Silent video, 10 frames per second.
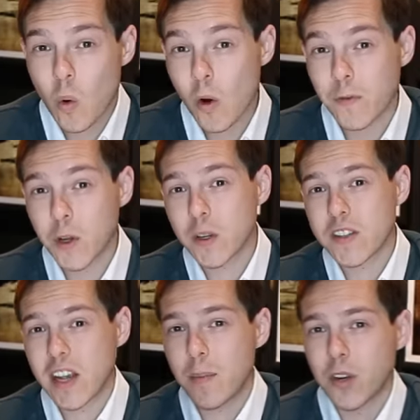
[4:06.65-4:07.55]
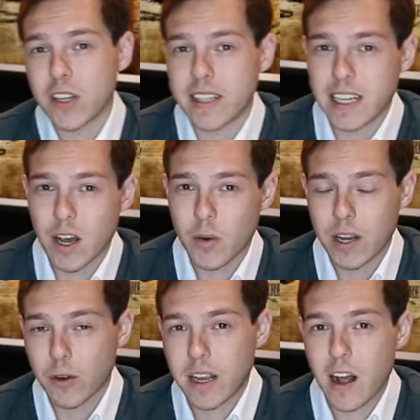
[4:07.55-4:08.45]
Or if you're in San Bernardino
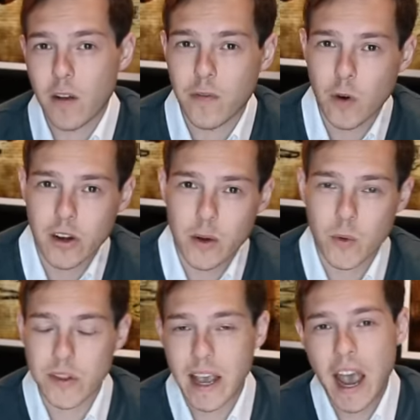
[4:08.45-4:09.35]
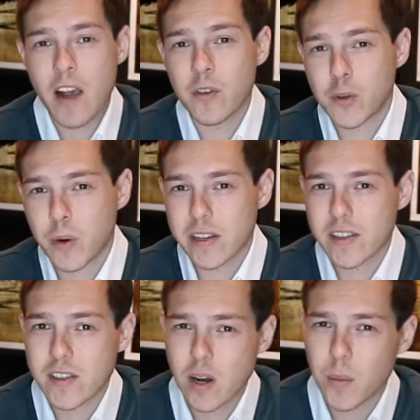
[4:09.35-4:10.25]
here in California, where the average price
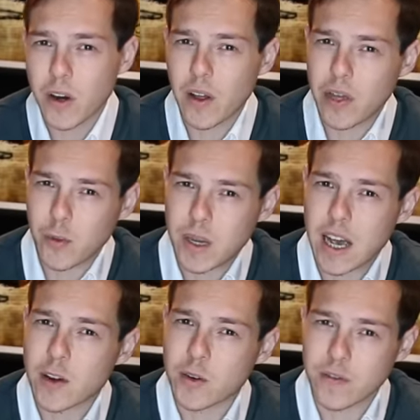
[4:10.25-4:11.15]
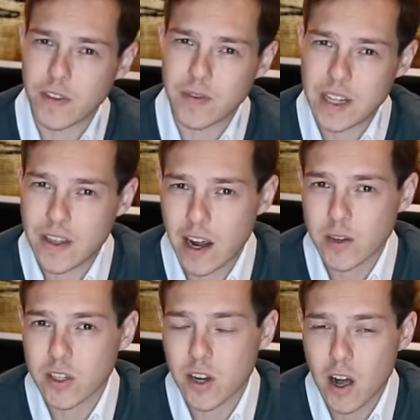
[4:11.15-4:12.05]
is somewhere around three hundred fifty
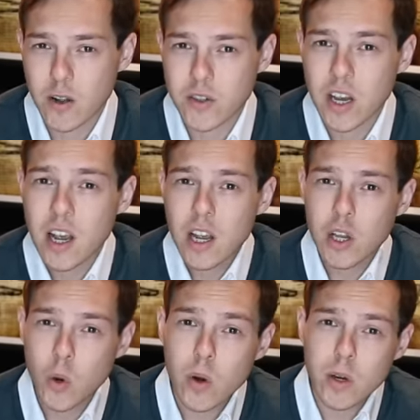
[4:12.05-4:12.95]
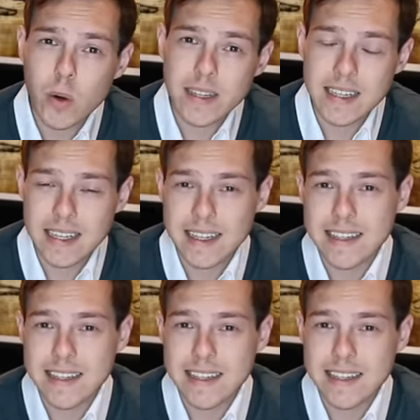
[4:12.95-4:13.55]
thousand dollars, you're going to need to